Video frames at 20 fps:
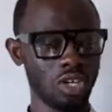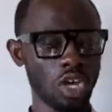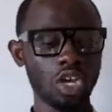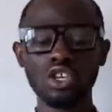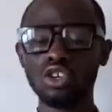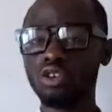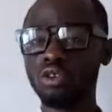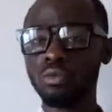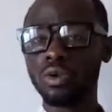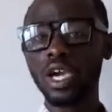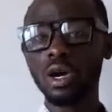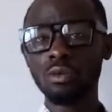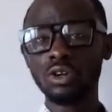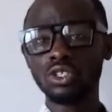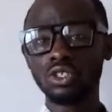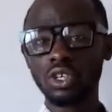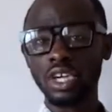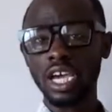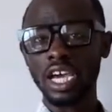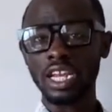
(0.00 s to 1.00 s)
you'll be able to
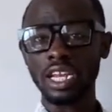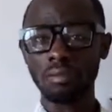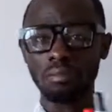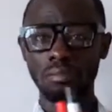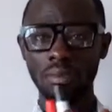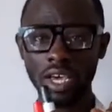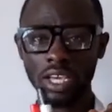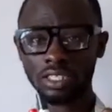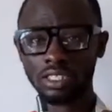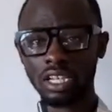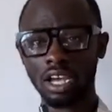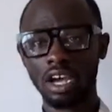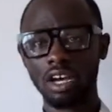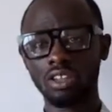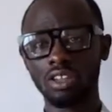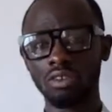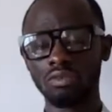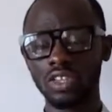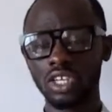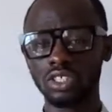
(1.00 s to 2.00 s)
get the best out
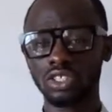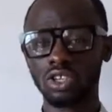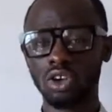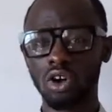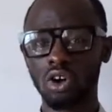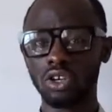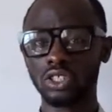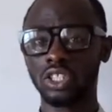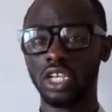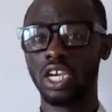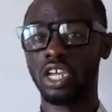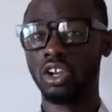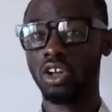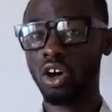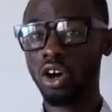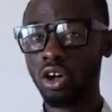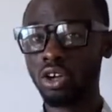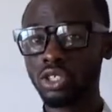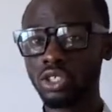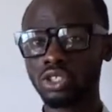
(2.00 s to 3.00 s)
of this course and
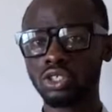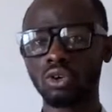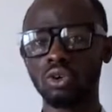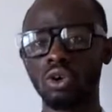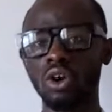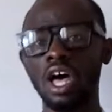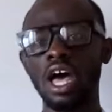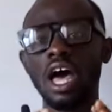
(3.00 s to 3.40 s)
also